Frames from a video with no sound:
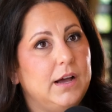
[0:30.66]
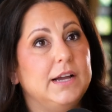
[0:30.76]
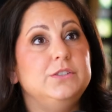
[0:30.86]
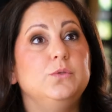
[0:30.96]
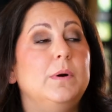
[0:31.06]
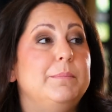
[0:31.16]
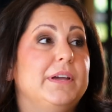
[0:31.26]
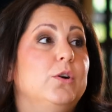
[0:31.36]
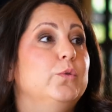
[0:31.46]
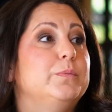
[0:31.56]
I do want
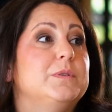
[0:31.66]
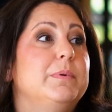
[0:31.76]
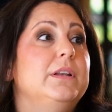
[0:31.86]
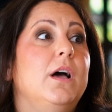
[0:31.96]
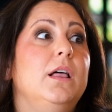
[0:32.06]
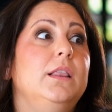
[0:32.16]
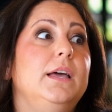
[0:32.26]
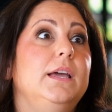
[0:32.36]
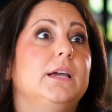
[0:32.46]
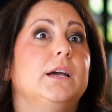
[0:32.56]
big hoops, so but not
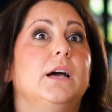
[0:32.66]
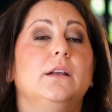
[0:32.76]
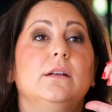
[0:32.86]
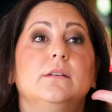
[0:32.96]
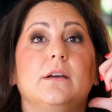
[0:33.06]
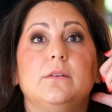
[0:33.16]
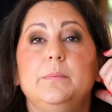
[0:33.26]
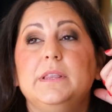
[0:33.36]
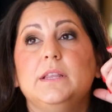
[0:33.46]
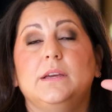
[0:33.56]
like, and I don't
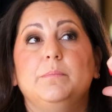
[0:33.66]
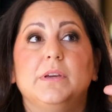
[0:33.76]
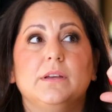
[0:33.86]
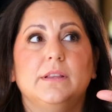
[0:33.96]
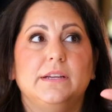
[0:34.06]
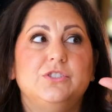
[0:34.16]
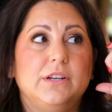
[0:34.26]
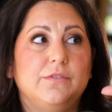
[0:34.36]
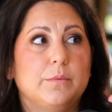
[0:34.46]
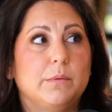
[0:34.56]
mean like big, like
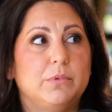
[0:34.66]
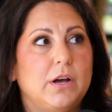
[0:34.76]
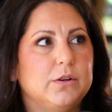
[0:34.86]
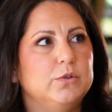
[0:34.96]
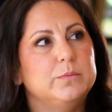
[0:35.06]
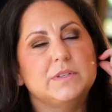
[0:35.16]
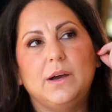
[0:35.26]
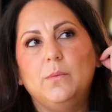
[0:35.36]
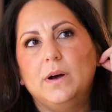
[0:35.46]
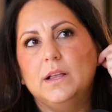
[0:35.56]
Jenny from the Block hoops. I
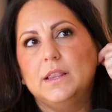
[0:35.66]
want